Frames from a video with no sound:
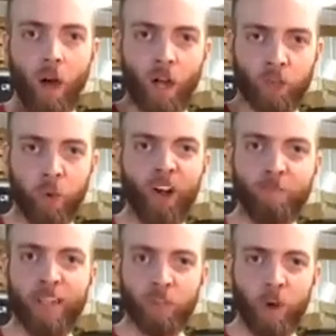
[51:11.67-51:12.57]
a 12
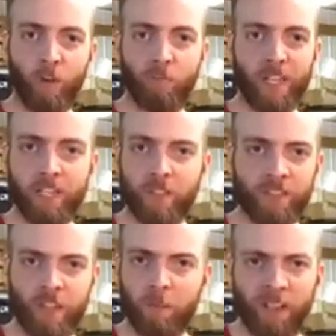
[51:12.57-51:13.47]
by 12 piece of
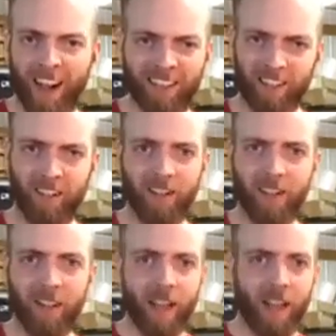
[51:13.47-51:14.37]
some color.
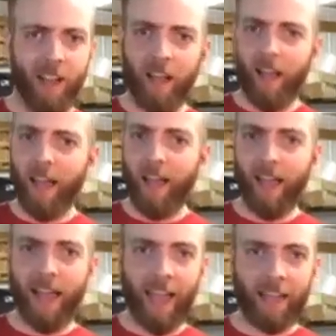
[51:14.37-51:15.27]

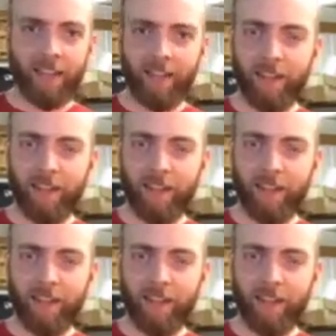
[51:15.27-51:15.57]
And